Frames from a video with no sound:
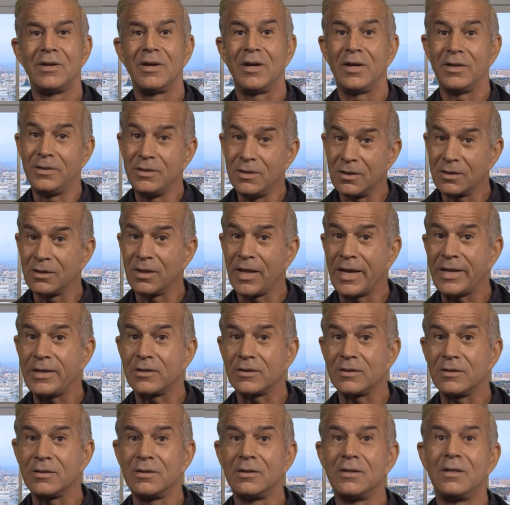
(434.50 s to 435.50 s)
A year
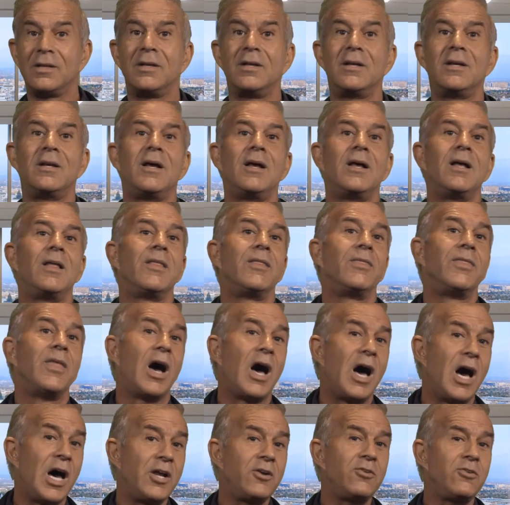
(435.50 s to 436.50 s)
later, the
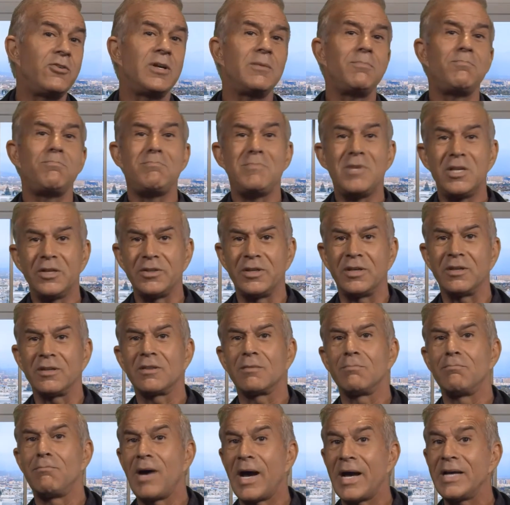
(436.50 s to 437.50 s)
100
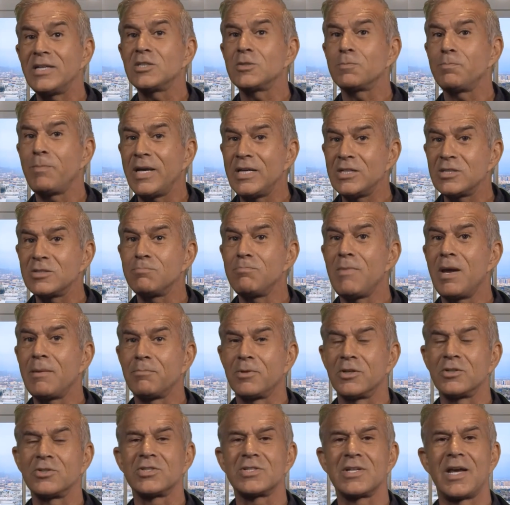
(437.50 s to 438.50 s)
millionth MySpace
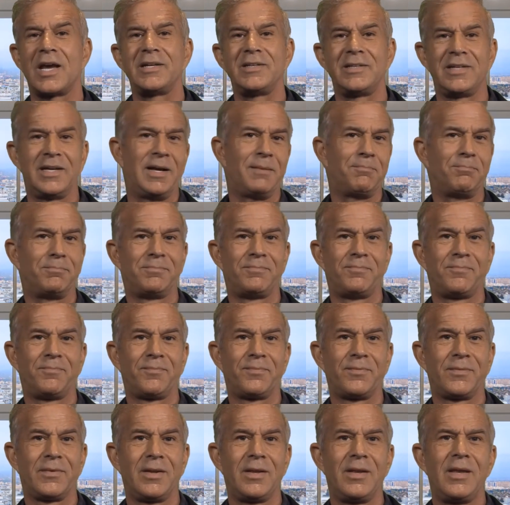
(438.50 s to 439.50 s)
member signed up,
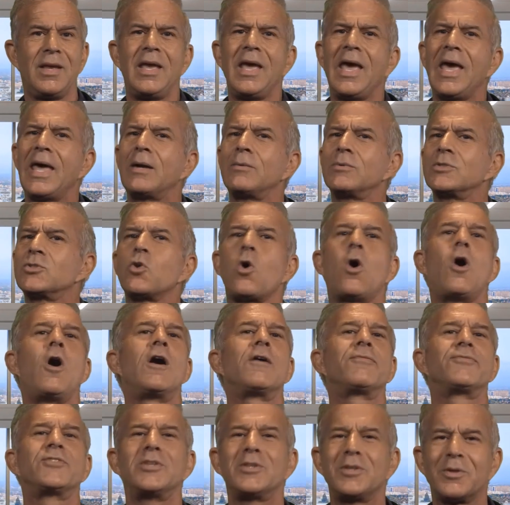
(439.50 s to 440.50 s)
and it was
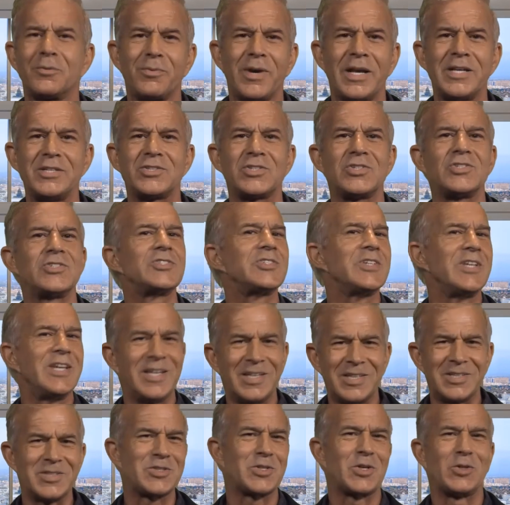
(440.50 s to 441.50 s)
off to the races
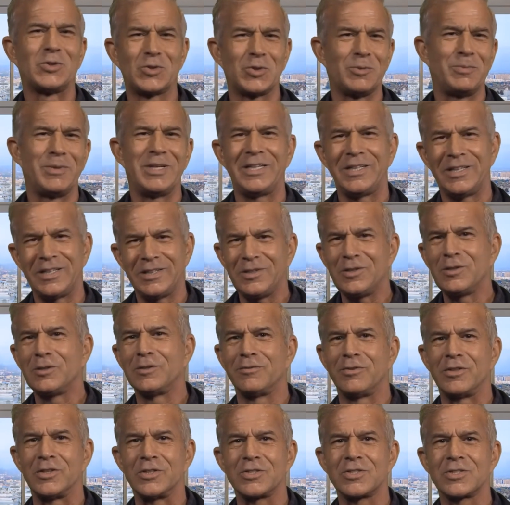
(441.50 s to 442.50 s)
in the social media
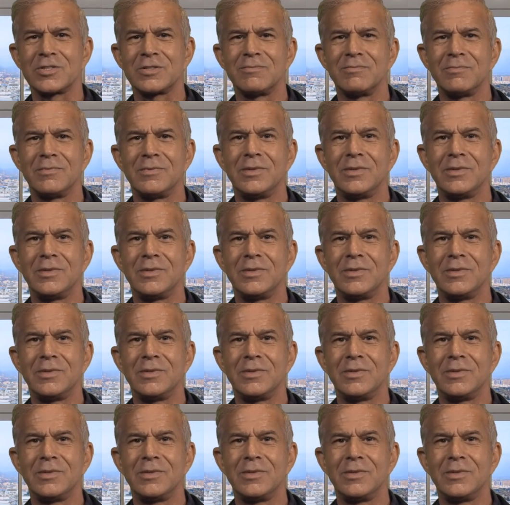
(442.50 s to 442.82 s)
universe.